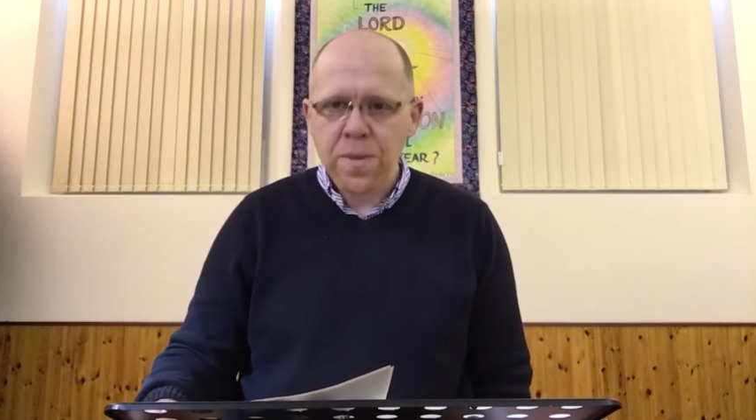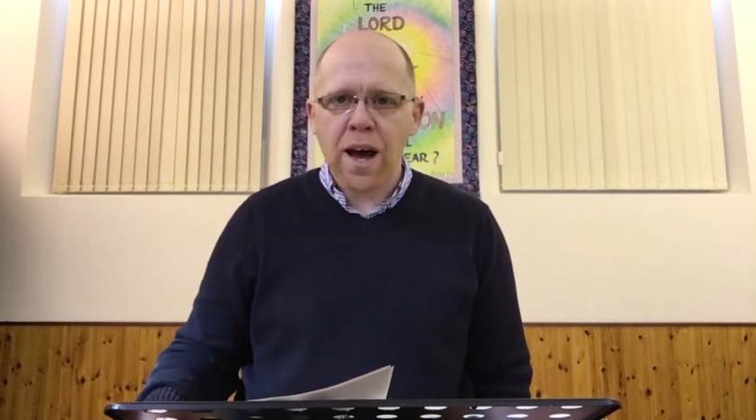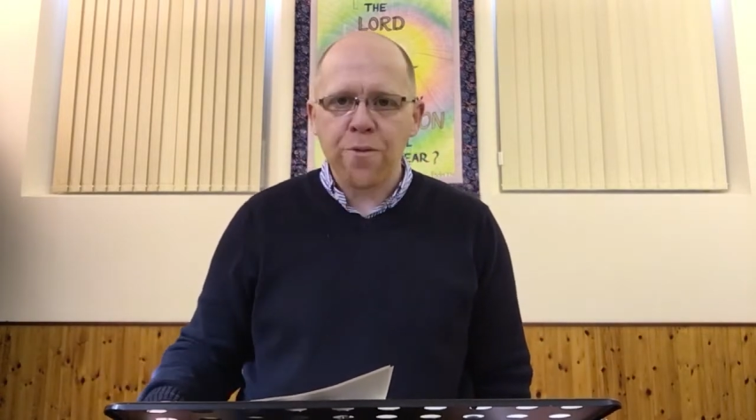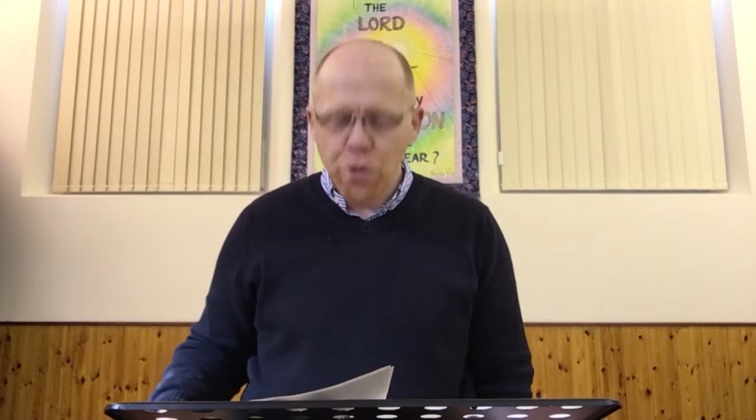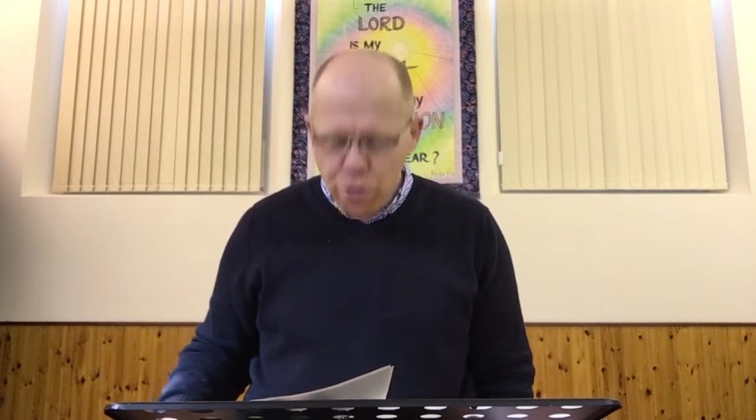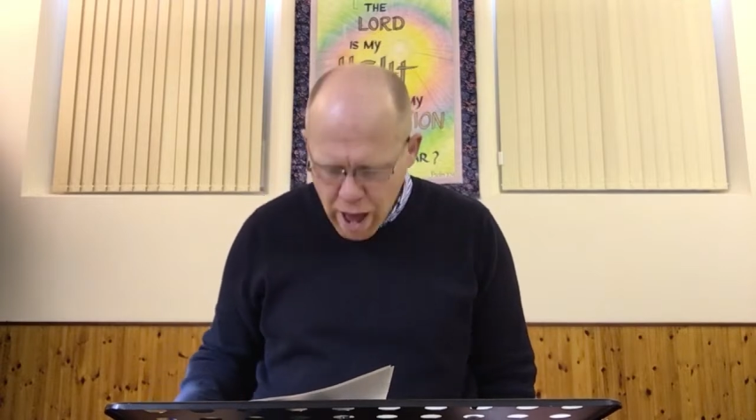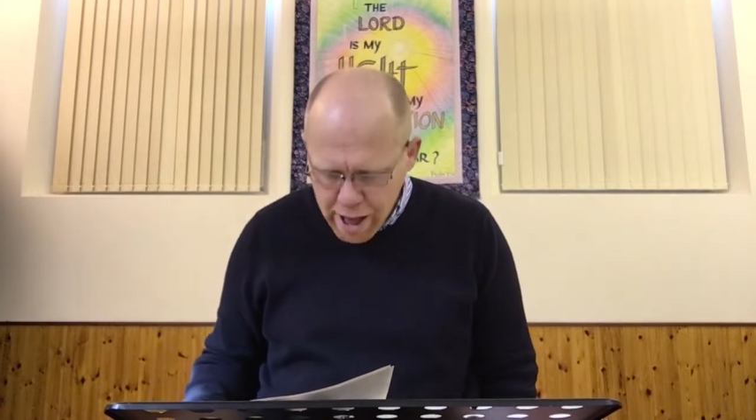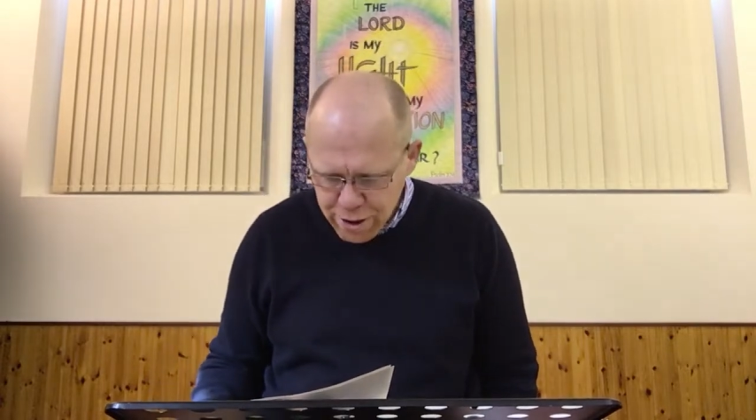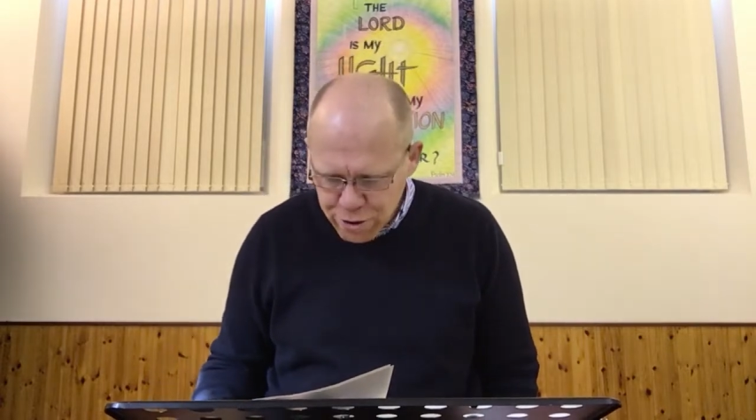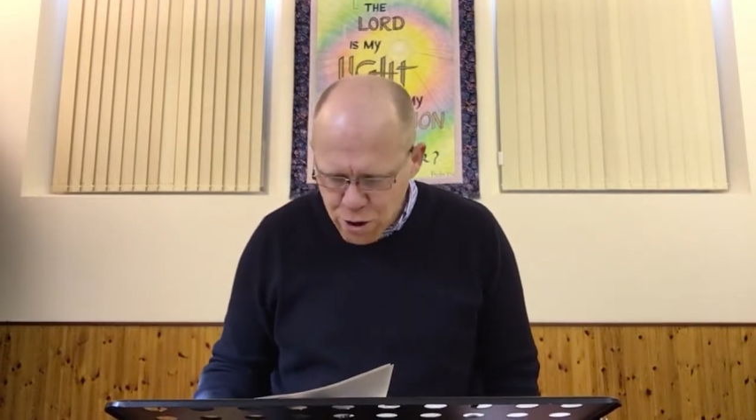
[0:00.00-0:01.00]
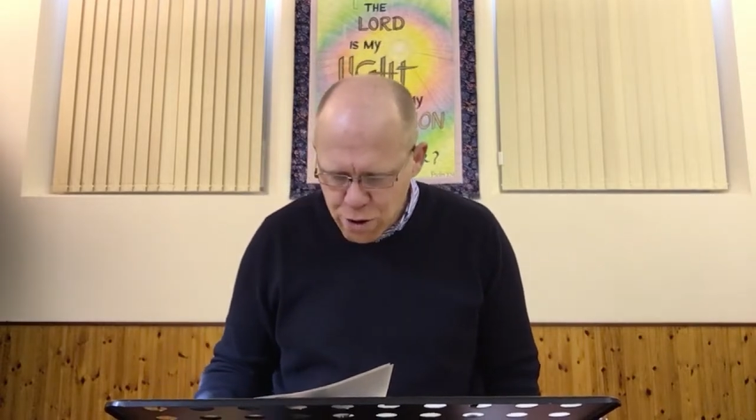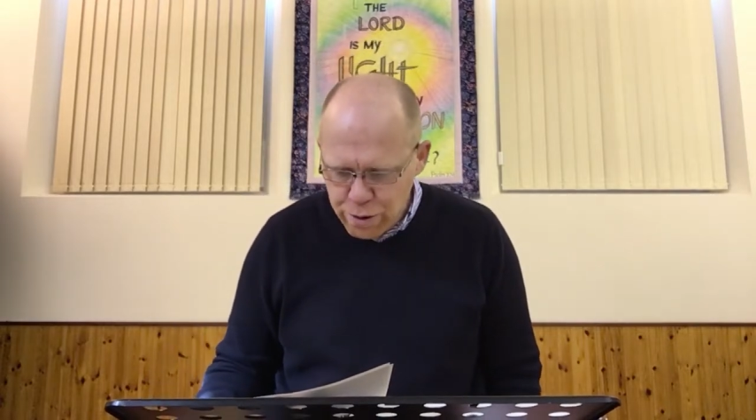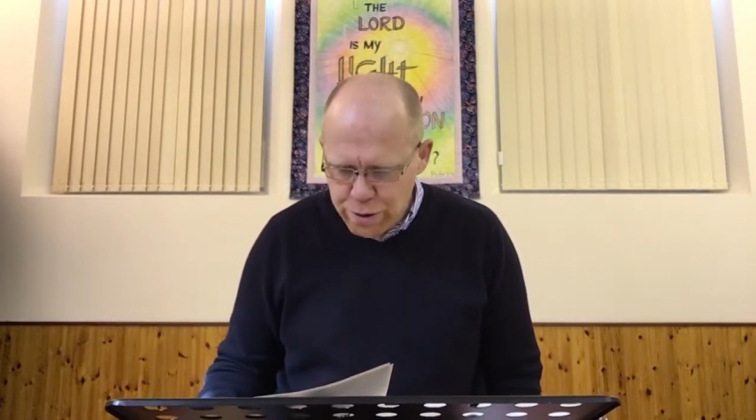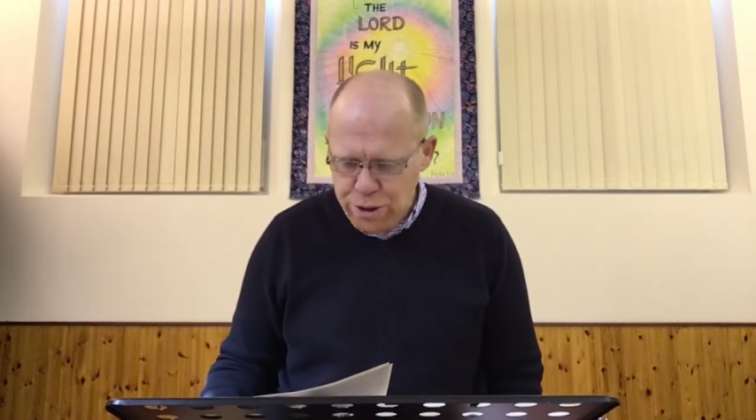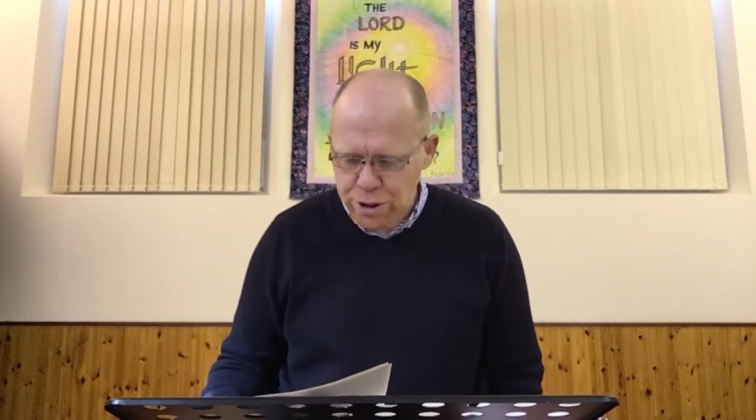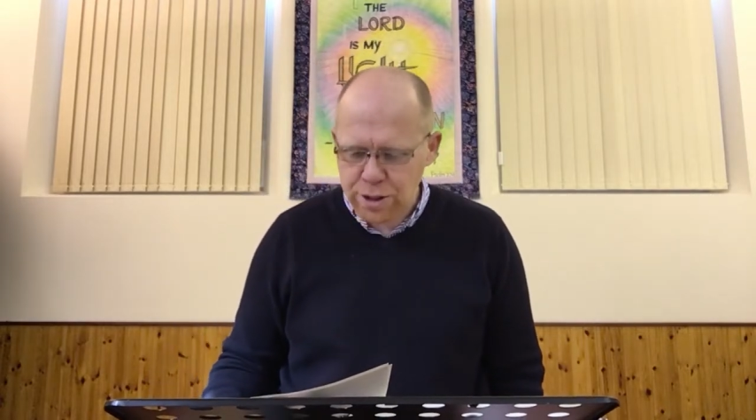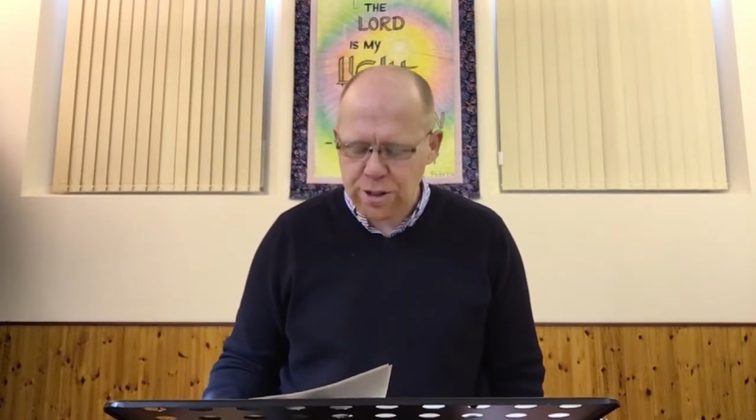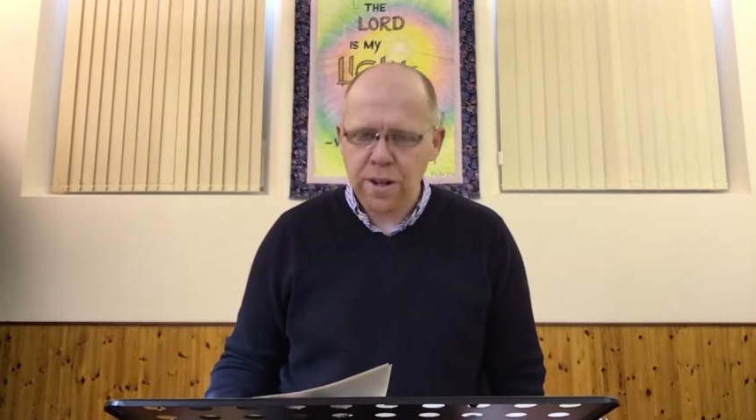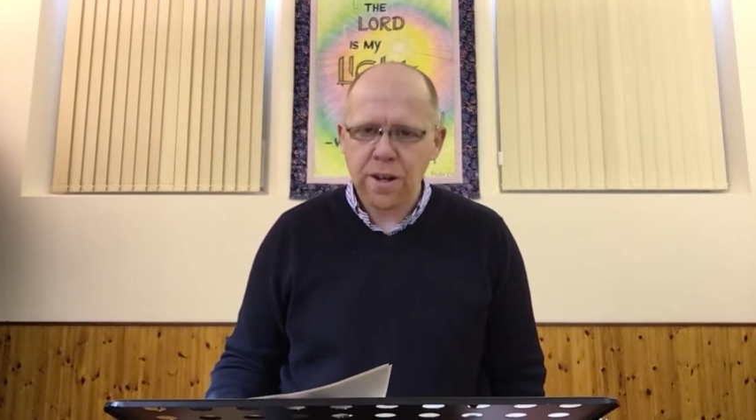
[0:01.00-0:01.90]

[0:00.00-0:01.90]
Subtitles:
Have you read the news?